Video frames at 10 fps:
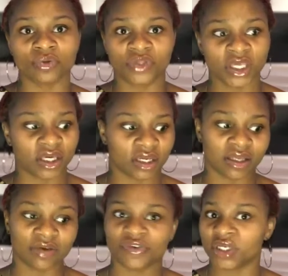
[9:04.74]
then
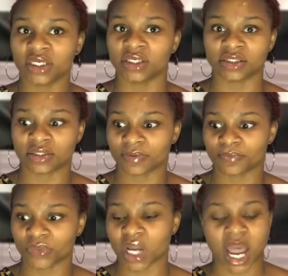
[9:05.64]
if it is.
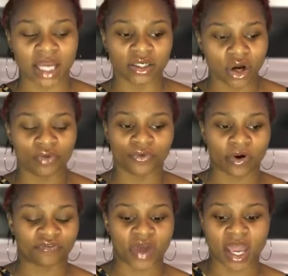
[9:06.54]
I know for a
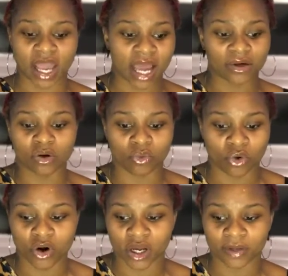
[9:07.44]
fact I don't
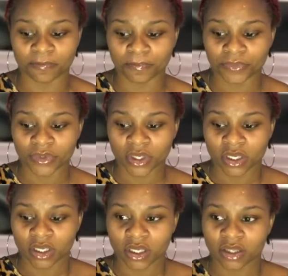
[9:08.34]
want
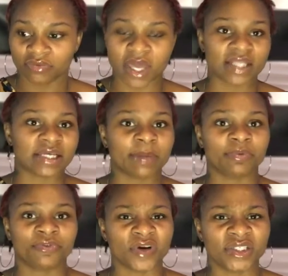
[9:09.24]
that type of
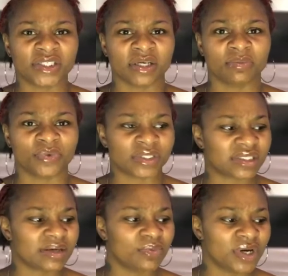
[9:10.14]
friendship with
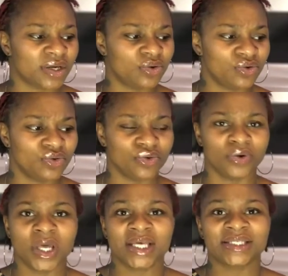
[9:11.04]
someone who
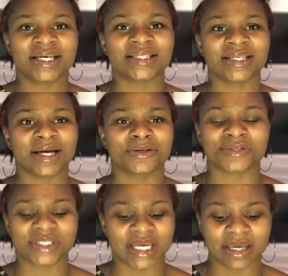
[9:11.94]
doesn't
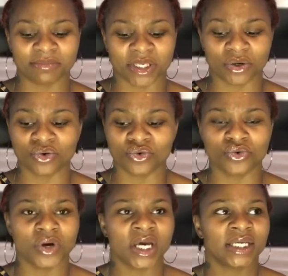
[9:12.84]
understand me, who
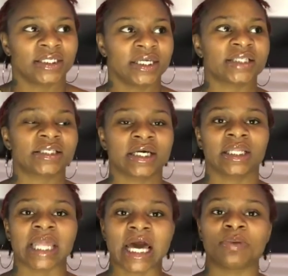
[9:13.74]
doesn't
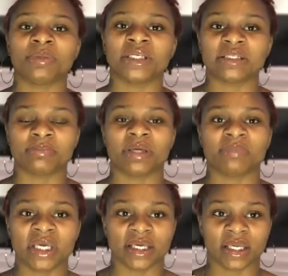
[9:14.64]
allow me to be
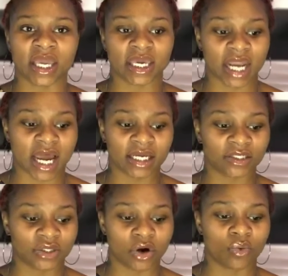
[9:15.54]
me. And I
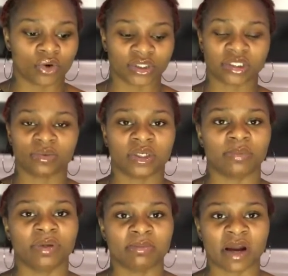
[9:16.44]
don't want someone to
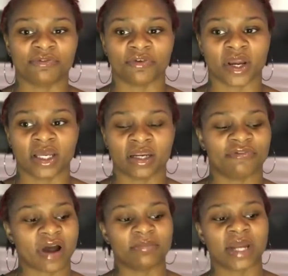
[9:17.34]
be my friend if
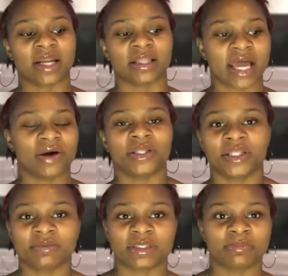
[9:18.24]
I'm not allowing
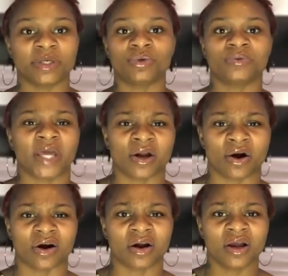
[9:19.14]
them to be who they are.